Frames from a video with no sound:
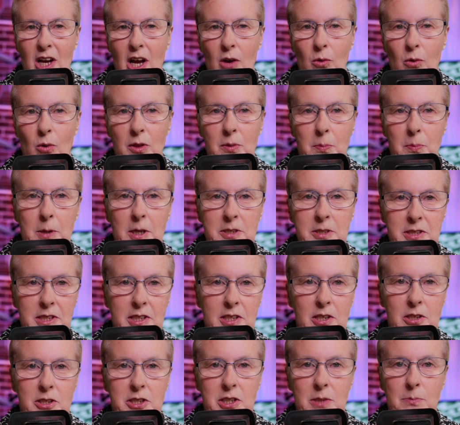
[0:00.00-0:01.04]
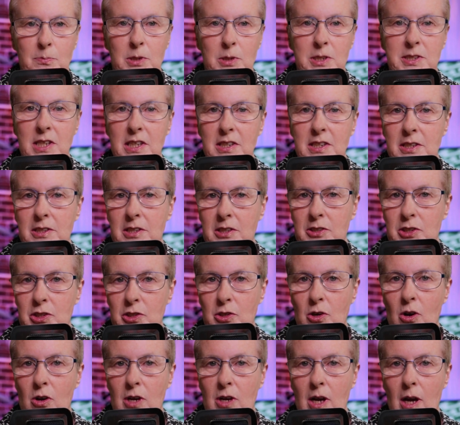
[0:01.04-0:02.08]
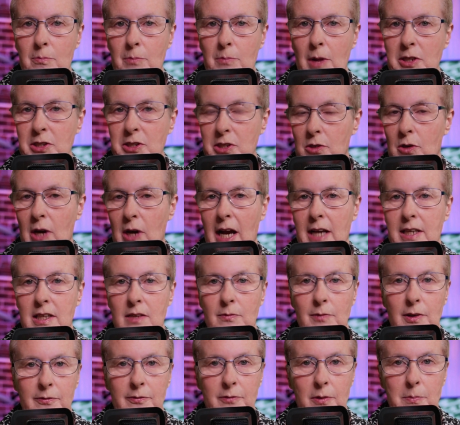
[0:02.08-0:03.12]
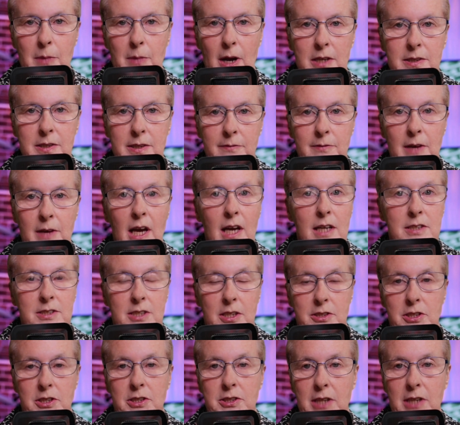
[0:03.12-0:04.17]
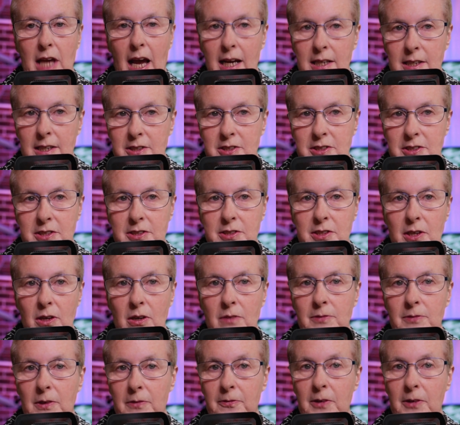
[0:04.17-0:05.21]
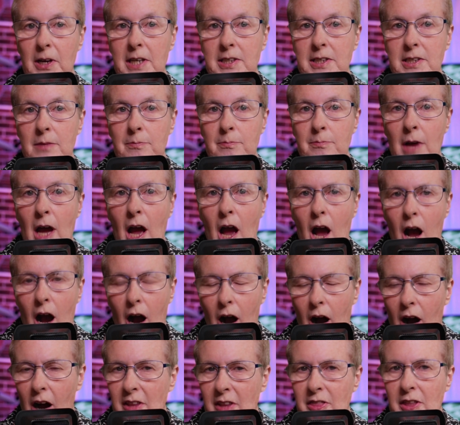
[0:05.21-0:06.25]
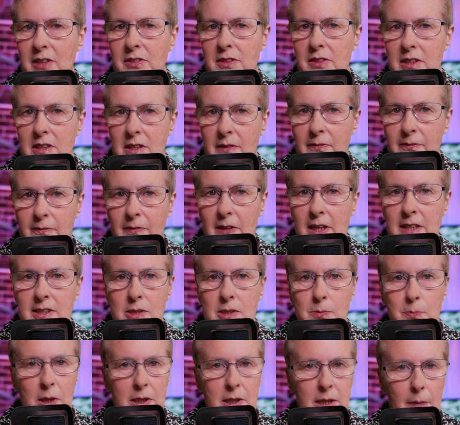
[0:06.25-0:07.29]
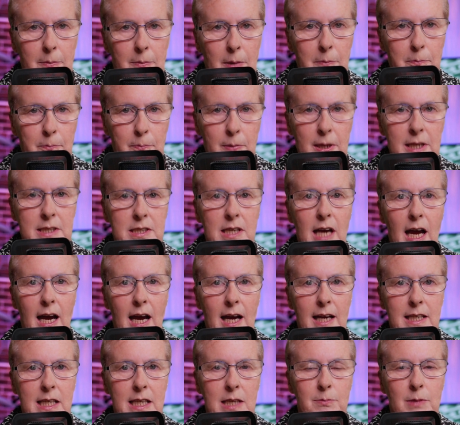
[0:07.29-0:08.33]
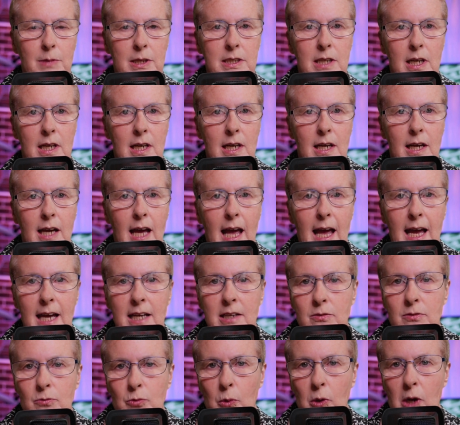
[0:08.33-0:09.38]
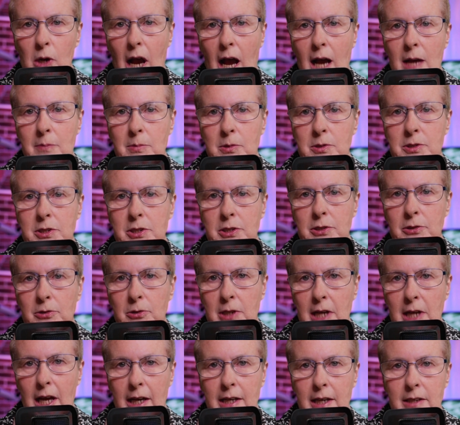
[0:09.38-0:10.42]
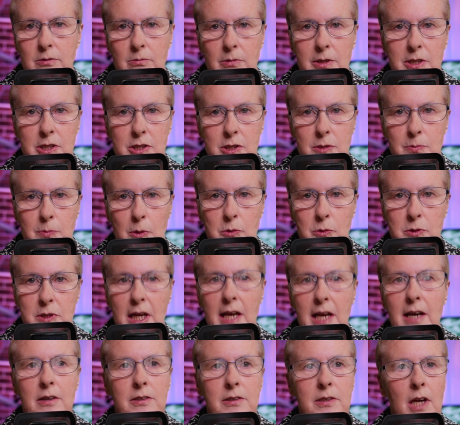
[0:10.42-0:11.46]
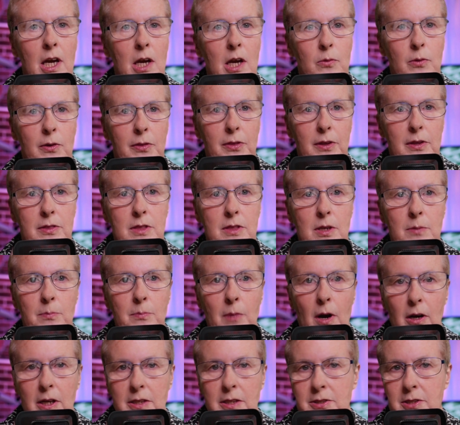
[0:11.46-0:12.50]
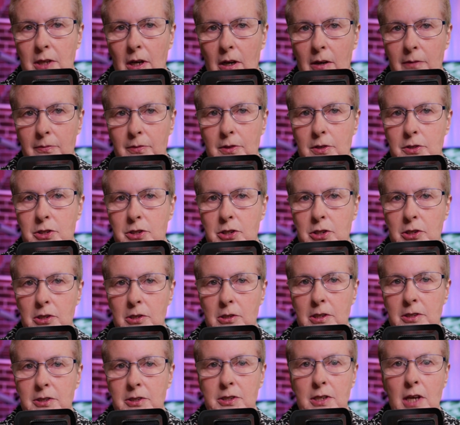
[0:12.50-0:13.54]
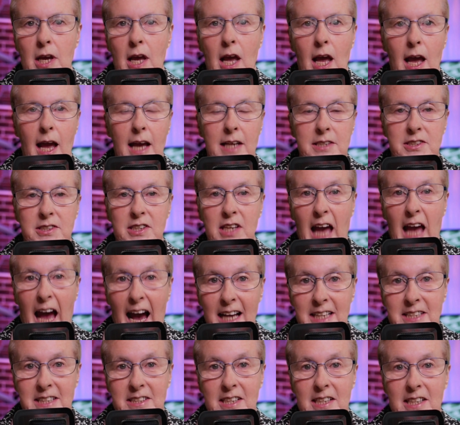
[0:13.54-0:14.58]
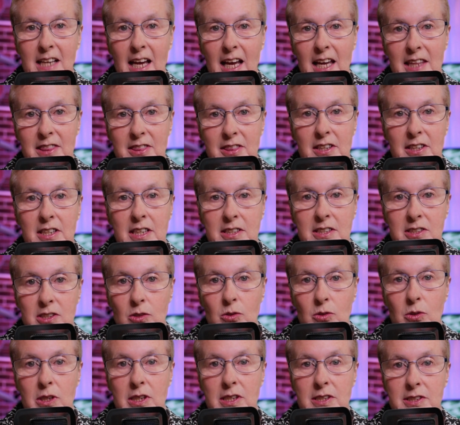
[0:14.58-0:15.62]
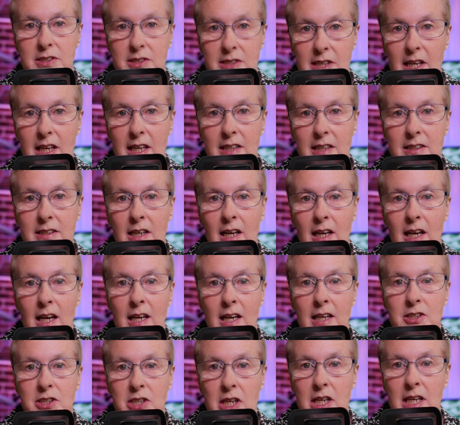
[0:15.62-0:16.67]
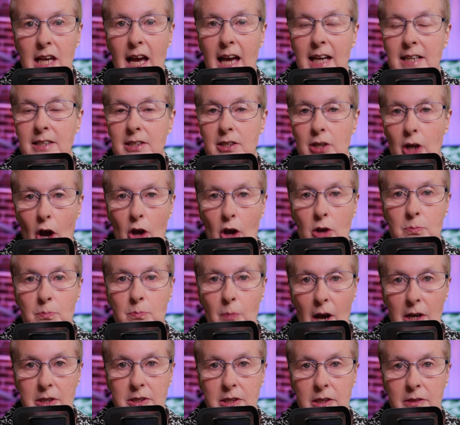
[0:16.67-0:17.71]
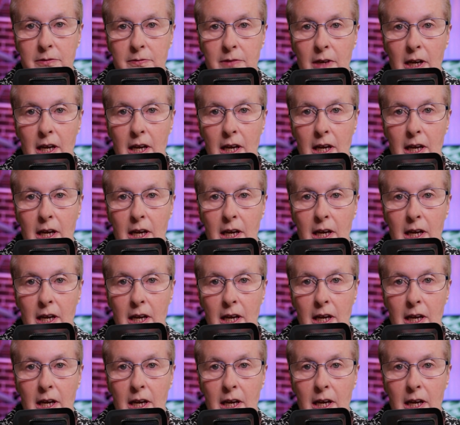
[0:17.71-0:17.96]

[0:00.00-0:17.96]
While the prosecution presented a strong emotional argument for motive, such as Caylee's desire for freedom, I think the defence put up a better argument and were able to create reasonable doubt within the minds of the jurors. As Caylee Anthony's lawyer said, she had no motive.